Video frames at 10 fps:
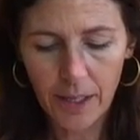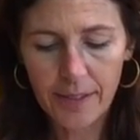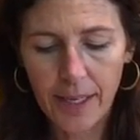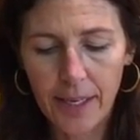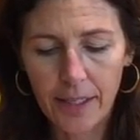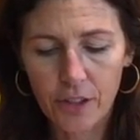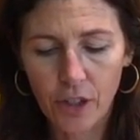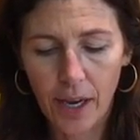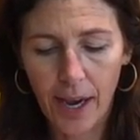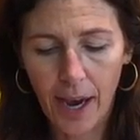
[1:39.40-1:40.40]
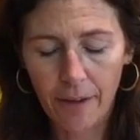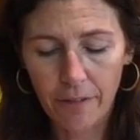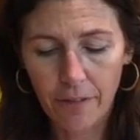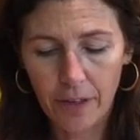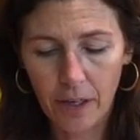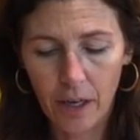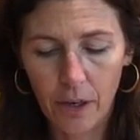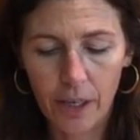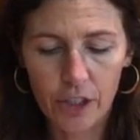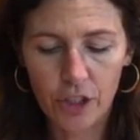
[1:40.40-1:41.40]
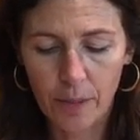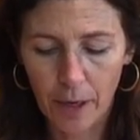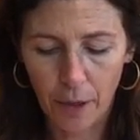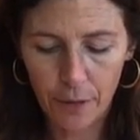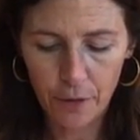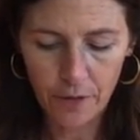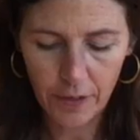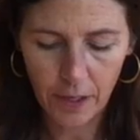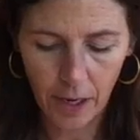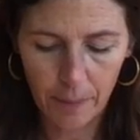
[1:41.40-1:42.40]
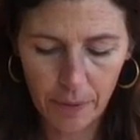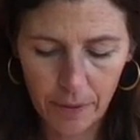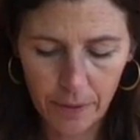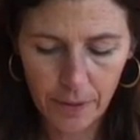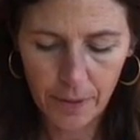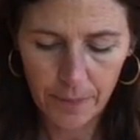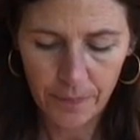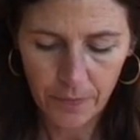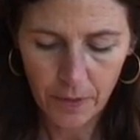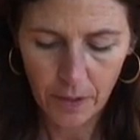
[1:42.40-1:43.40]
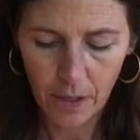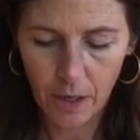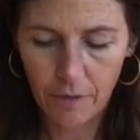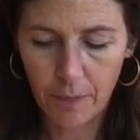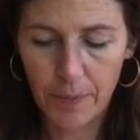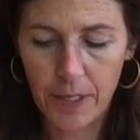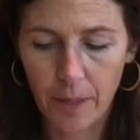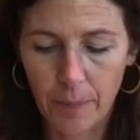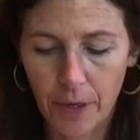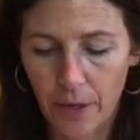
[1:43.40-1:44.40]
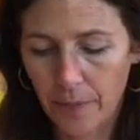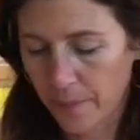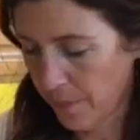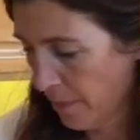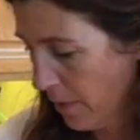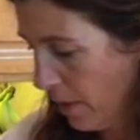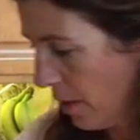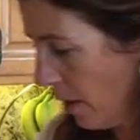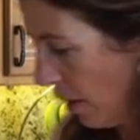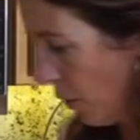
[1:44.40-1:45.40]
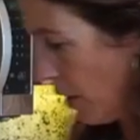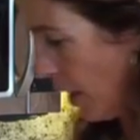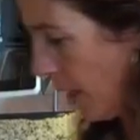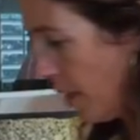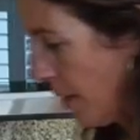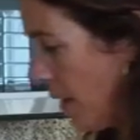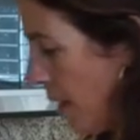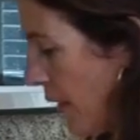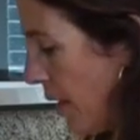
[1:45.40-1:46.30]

say a half of a cup, or actually about a third of a cup of the peanut butter, okay?